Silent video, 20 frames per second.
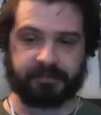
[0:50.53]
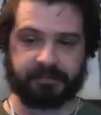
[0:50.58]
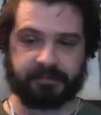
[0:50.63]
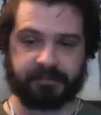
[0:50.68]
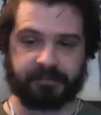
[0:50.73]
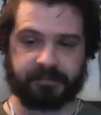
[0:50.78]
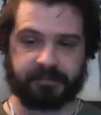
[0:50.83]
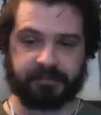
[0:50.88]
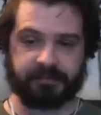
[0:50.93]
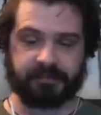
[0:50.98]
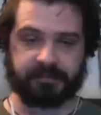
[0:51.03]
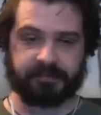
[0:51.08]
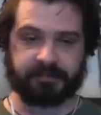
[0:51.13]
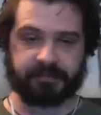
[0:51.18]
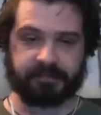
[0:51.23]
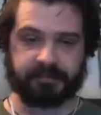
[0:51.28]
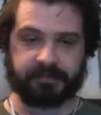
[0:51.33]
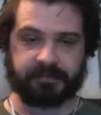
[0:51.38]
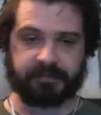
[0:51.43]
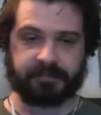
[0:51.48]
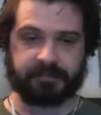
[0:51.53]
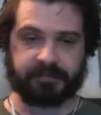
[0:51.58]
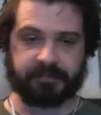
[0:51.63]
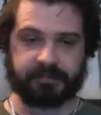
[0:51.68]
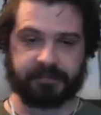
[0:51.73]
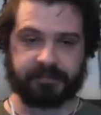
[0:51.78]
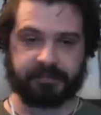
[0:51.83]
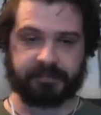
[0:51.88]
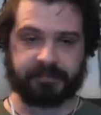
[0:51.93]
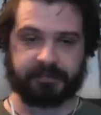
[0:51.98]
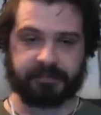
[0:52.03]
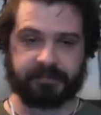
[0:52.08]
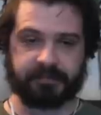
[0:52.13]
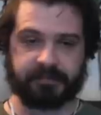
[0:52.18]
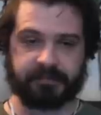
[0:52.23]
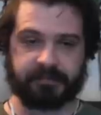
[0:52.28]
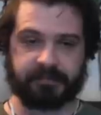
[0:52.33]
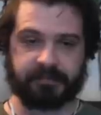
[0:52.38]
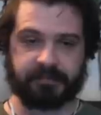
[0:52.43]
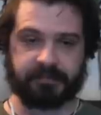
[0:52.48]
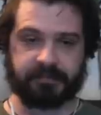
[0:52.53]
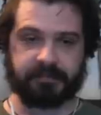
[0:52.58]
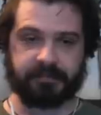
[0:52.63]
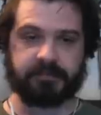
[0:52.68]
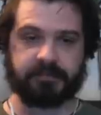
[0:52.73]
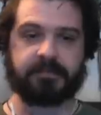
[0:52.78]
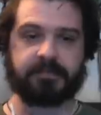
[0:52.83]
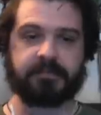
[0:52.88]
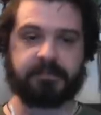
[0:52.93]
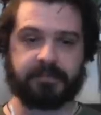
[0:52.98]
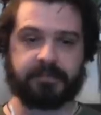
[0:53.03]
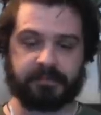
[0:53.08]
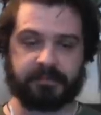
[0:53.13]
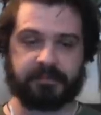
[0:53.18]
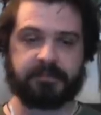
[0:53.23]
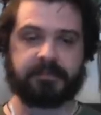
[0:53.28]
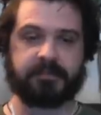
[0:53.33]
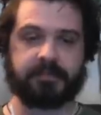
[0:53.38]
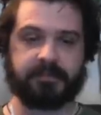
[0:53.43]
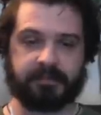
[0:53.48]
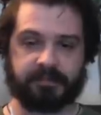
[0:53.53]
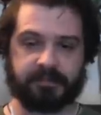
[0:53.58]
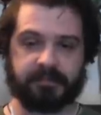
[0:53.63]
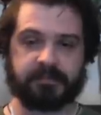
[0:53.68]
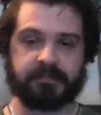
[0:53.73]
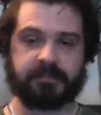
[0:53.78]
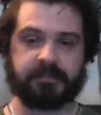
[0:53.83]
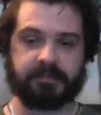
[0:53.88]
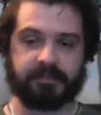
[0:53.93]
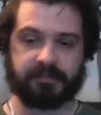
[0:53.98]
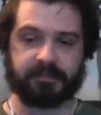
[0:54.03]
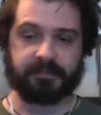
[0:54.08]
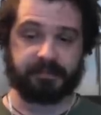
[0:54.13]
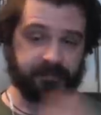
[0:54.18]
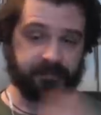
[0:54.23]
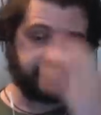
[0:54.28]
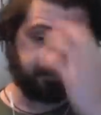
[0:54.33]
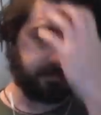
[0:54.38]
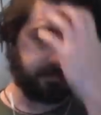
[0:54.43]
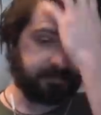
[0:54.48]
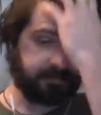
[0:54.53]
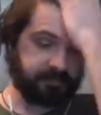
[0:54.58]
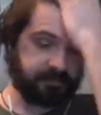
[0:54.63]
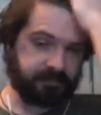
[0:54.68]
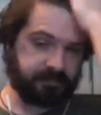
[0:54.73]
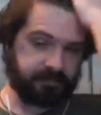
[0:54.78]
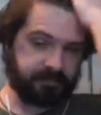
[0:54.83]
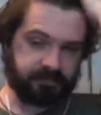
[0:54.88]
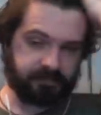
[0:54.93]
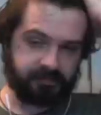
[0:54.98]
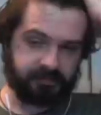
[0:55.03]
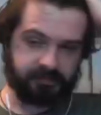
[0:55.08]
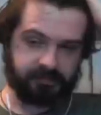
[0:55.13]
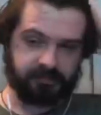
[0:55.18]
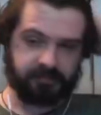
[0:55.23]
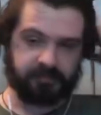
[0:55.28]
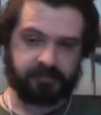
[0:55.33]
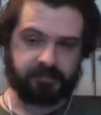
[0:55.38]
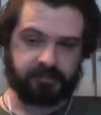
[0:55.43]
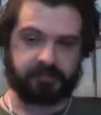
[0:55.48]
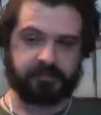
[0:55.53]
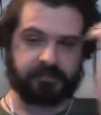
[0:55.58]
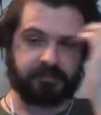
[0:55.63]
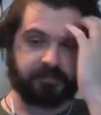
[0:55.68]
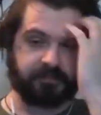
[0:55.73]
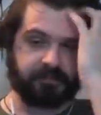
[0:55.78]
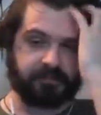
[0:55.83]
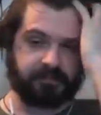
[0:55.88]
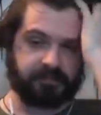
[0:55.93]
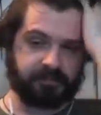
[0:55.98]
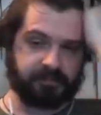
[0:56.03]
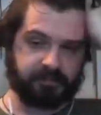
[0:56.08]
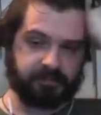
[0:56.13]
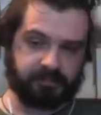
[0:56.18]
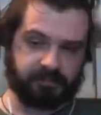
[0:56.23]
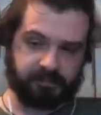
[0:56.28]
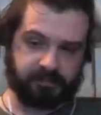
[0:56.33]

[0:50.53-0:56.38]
[no speech]